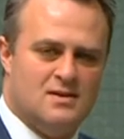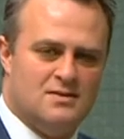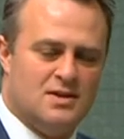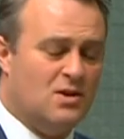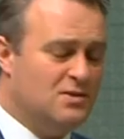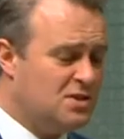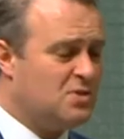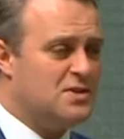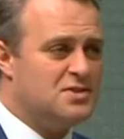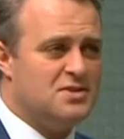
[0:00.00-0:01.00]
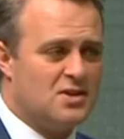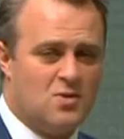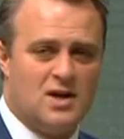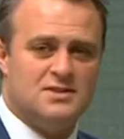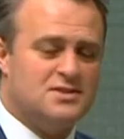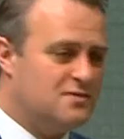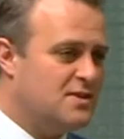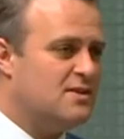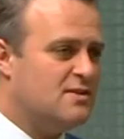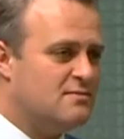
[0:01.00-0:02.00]
The consequences are quite
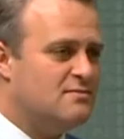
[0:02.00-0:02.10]
severe.